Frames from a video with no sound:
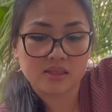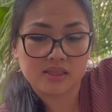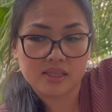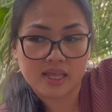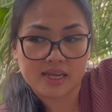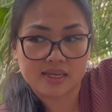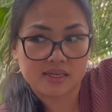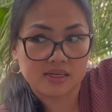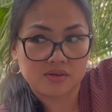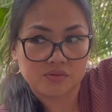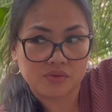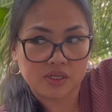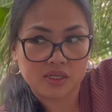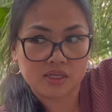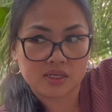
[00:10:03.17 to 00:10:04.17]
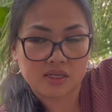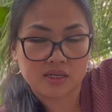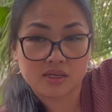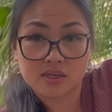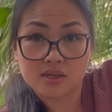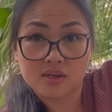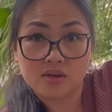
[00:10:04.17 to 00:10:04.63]
like in a week
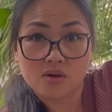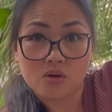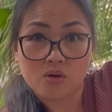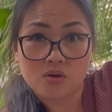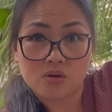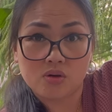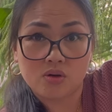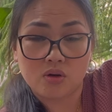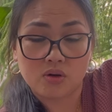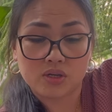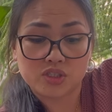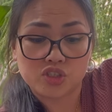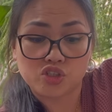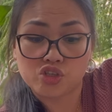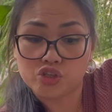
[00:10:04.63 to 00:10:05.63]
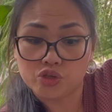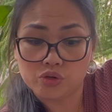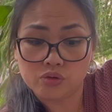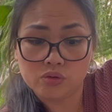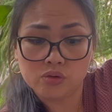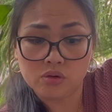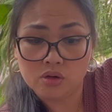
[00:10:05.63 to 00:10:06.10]
or
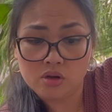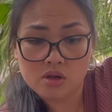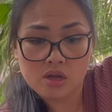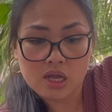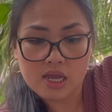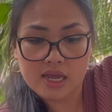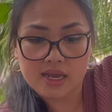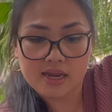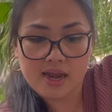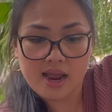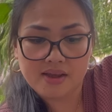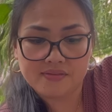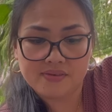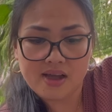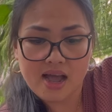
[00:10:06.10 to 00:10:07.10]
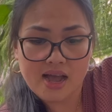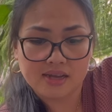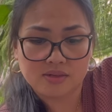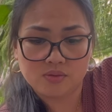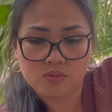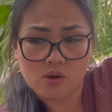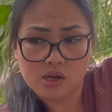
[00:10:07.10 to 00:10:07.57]
two, and I've
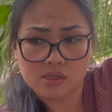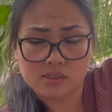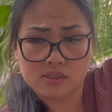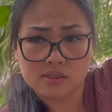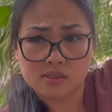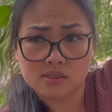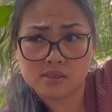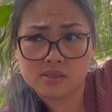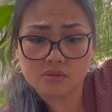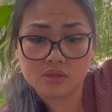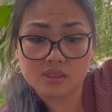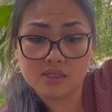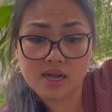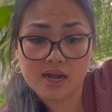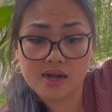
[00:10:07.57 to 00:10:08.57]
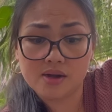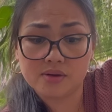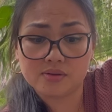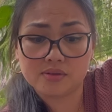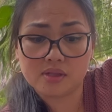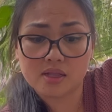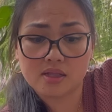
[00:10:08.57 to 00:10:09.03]
had one that
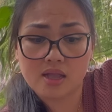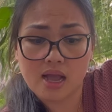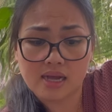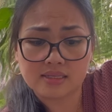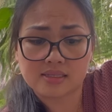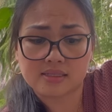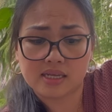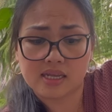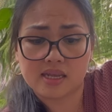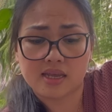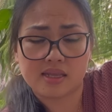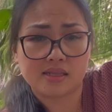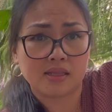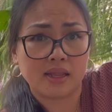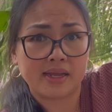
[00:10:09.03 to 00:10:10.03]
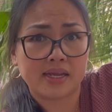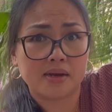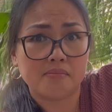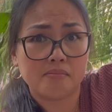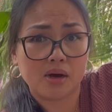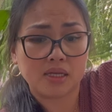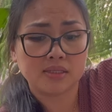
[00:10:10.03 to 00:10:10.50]
has taken like a
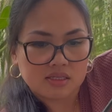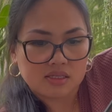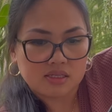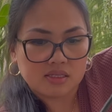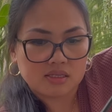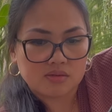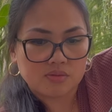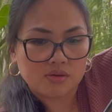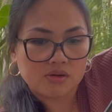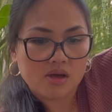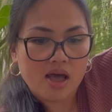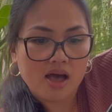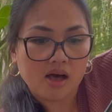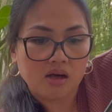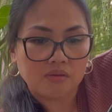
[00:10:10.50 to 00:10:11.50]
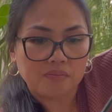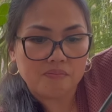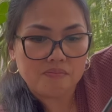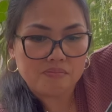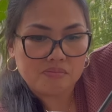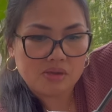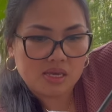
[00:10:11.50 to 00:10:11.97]
month. This will help
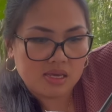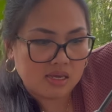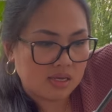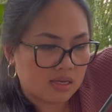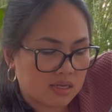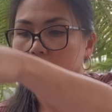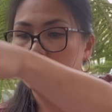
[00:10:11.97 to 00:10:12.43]
me